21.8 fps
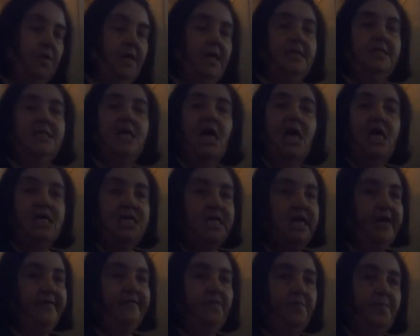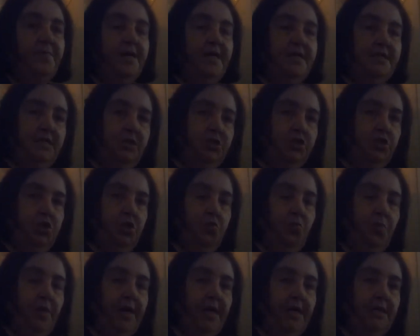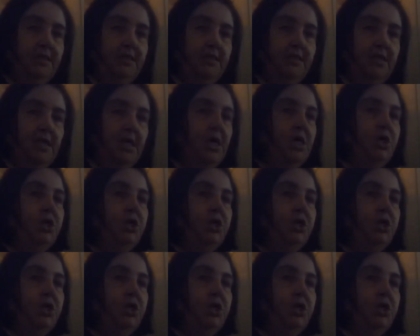east, never appears in the due west.